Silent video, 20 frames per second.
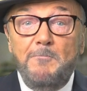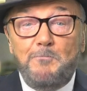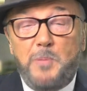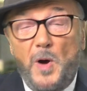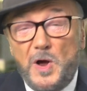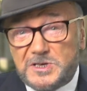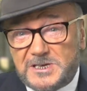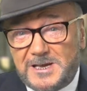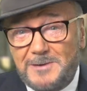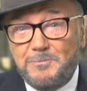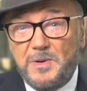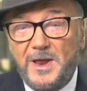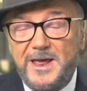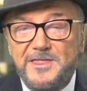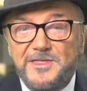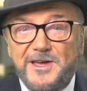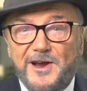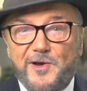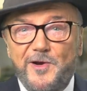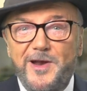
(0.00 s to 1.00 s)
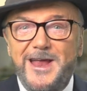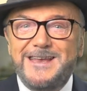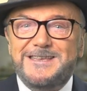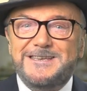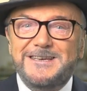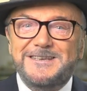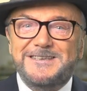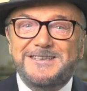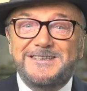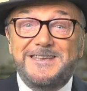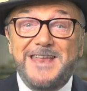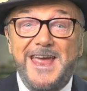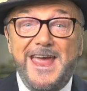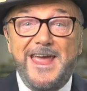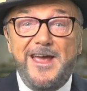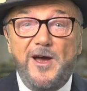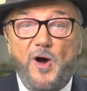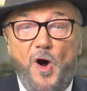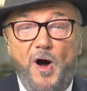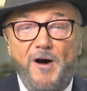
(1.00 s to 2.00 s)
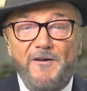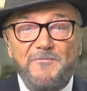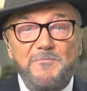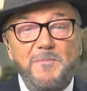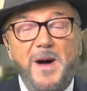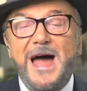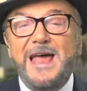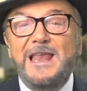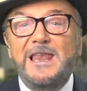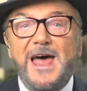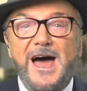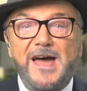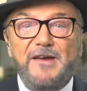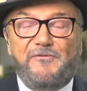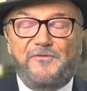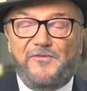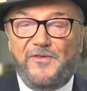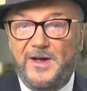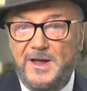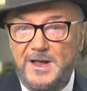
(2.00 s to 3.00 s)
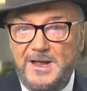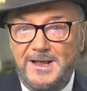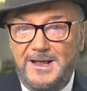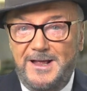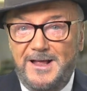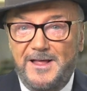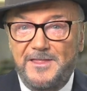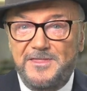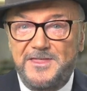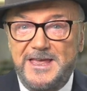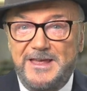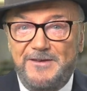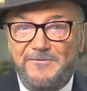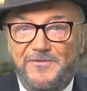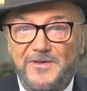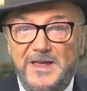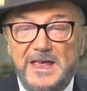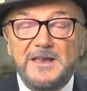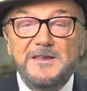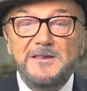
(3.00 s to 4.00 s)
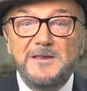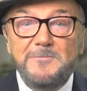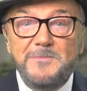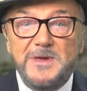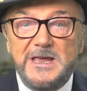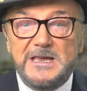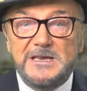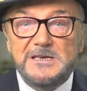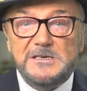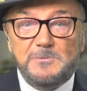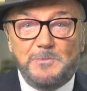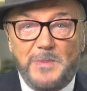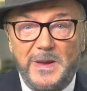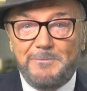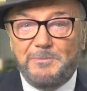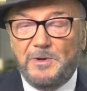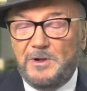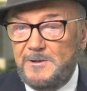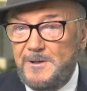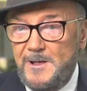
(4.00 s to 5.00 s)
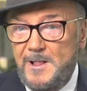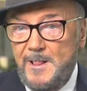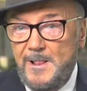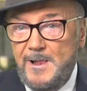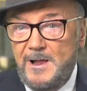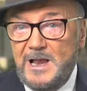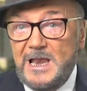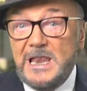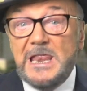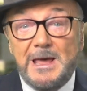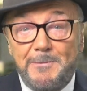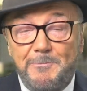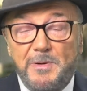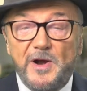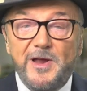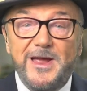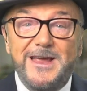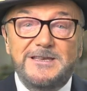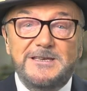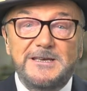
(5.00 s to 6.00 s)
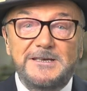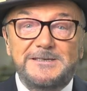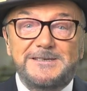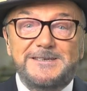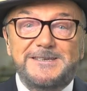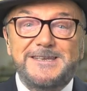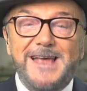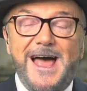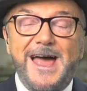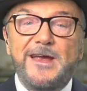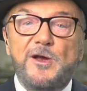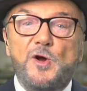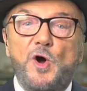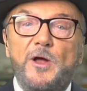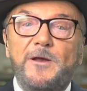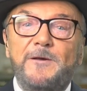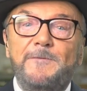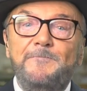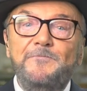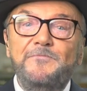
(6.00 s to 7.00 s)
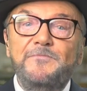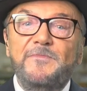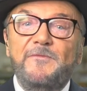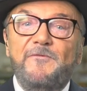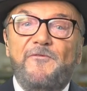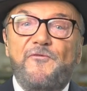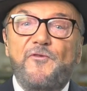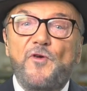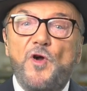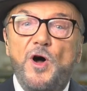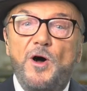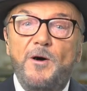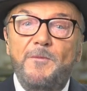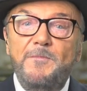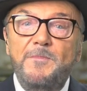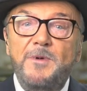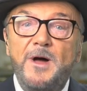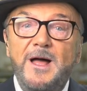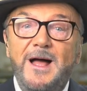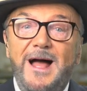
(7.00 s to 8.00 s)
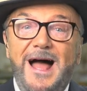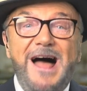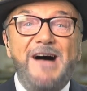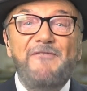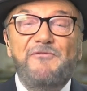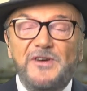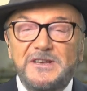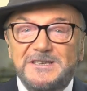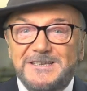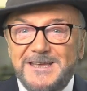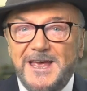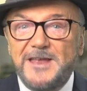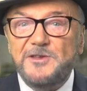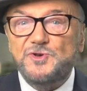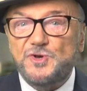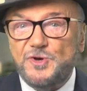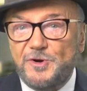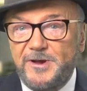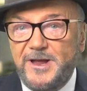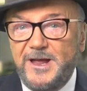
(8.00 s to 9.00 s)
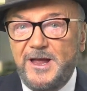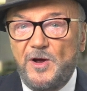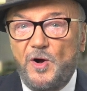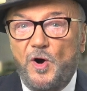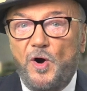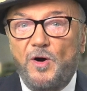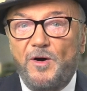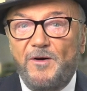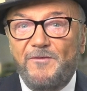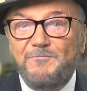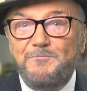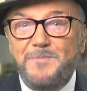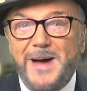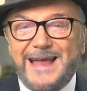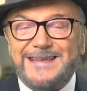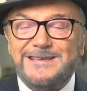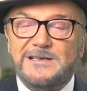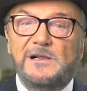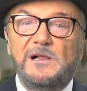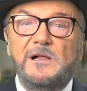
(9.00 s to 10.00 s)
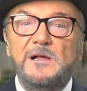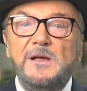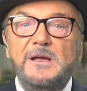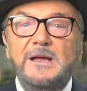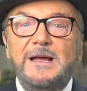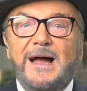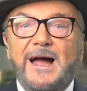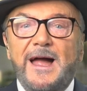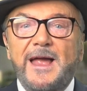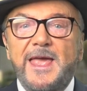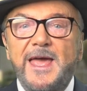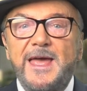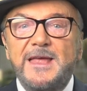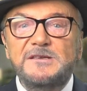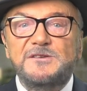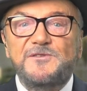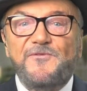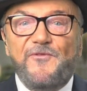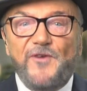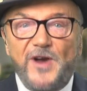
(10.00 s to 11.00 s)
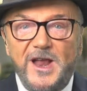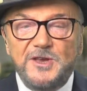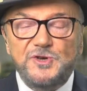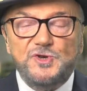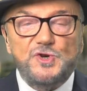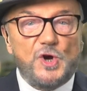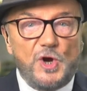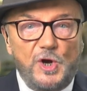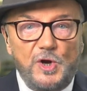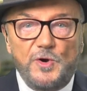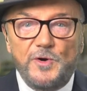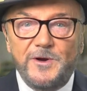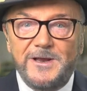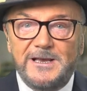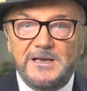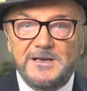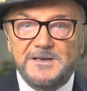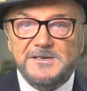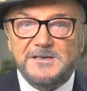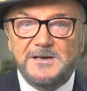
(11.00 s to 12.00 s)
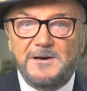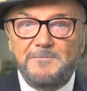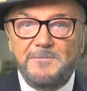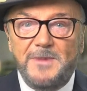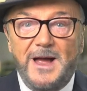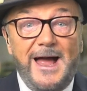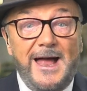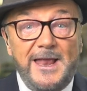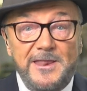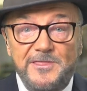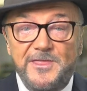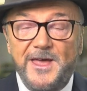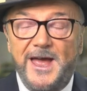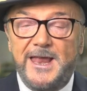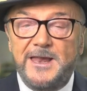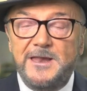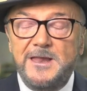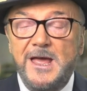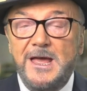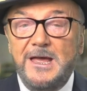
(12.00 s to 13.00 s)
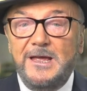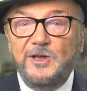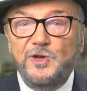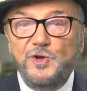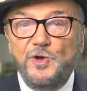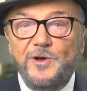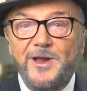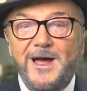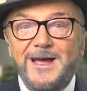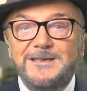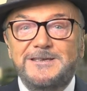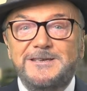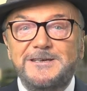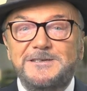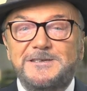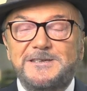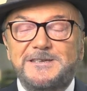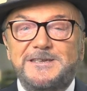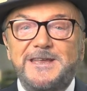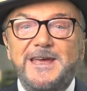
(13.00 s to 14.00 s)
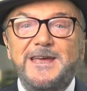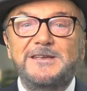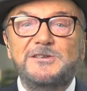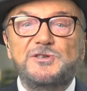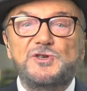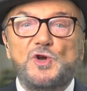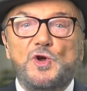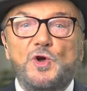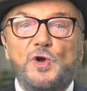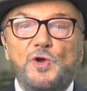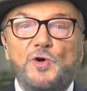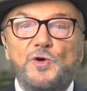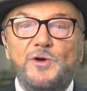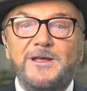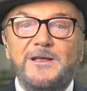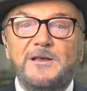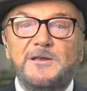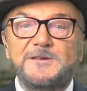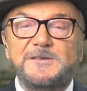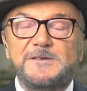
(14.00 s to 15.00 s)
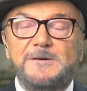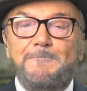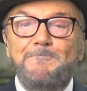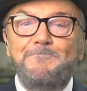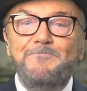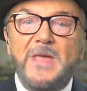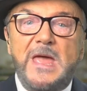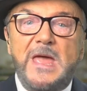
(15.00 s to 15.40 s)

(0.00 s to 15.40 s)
possibly the greatest day of my life, the Vietnamese people liberated Saigon from half a century of battle against French colonialism and then United States colonialism.